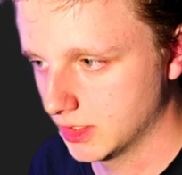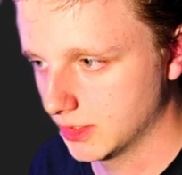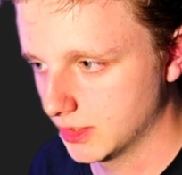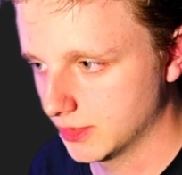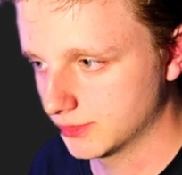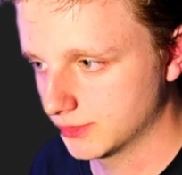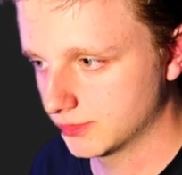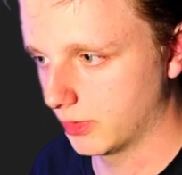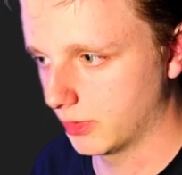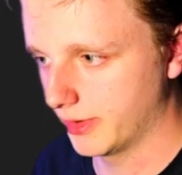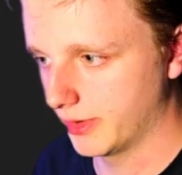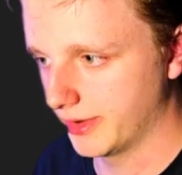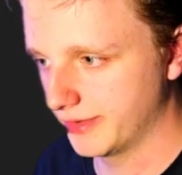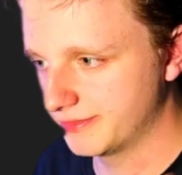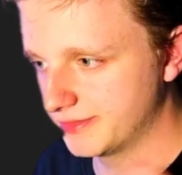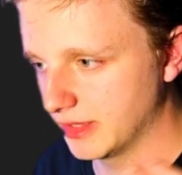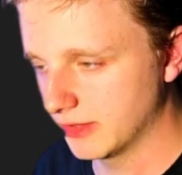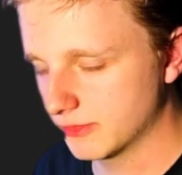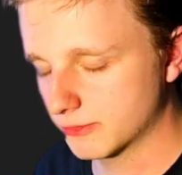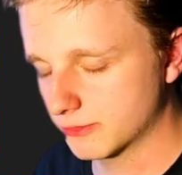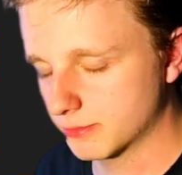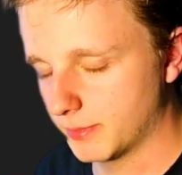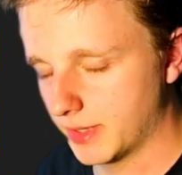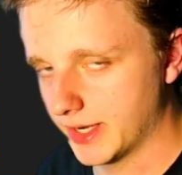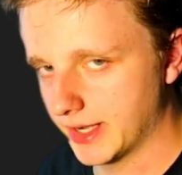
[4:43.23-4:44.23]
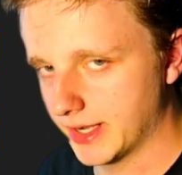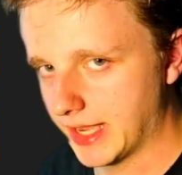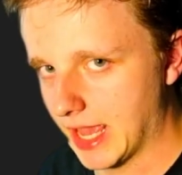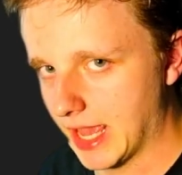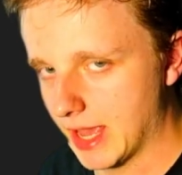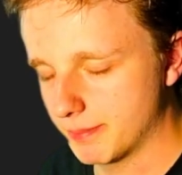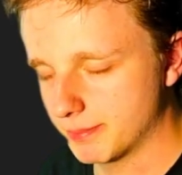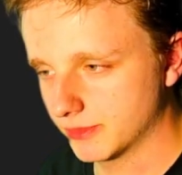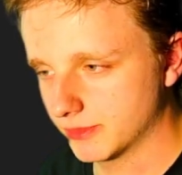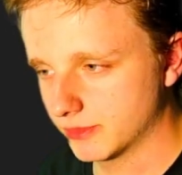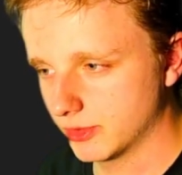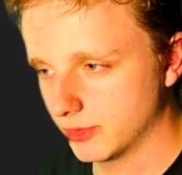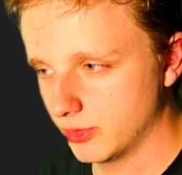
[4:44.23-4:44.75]
So if this might
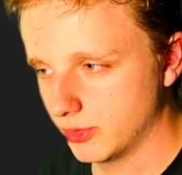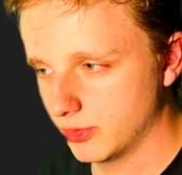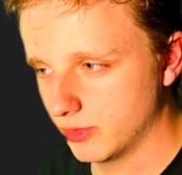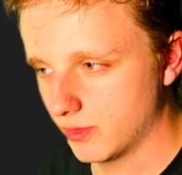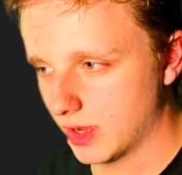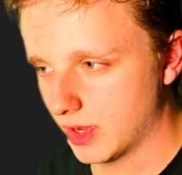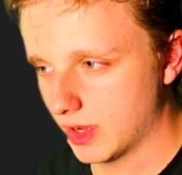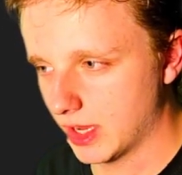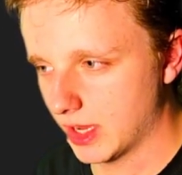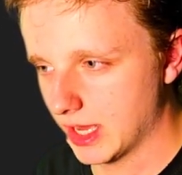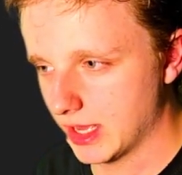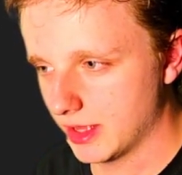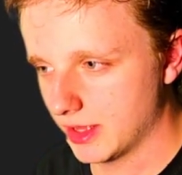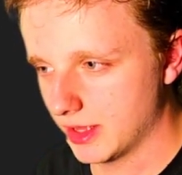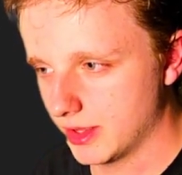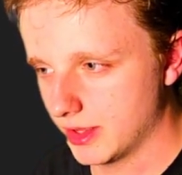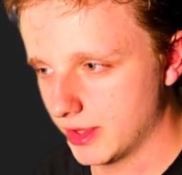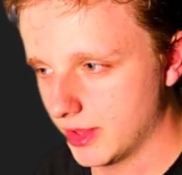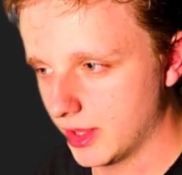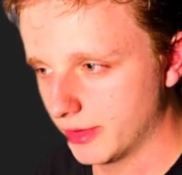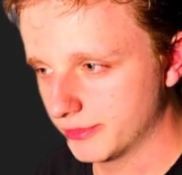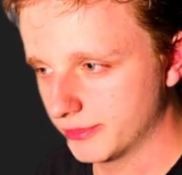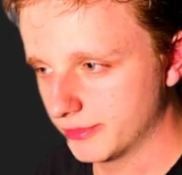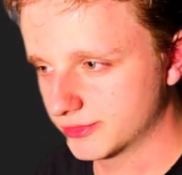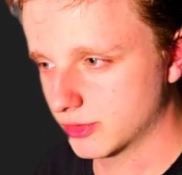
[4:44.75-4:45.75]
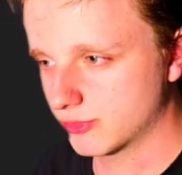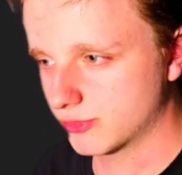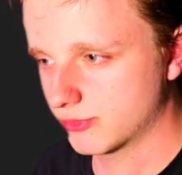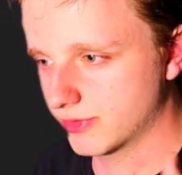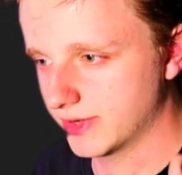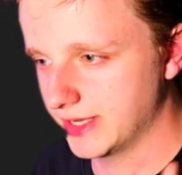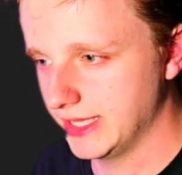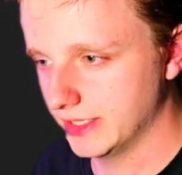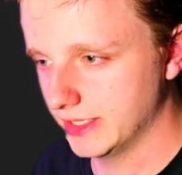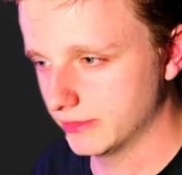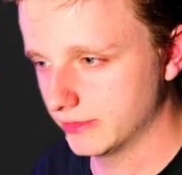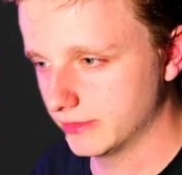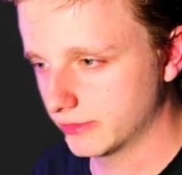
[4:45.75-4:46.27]
happen to you, you have to
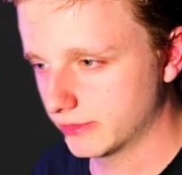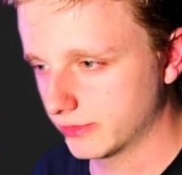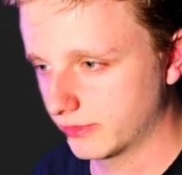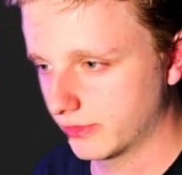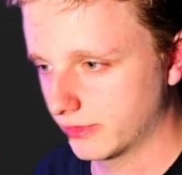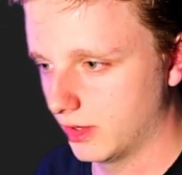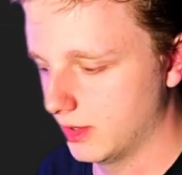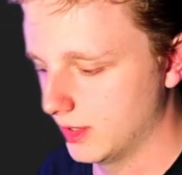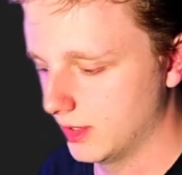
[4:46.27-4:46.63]
reinstall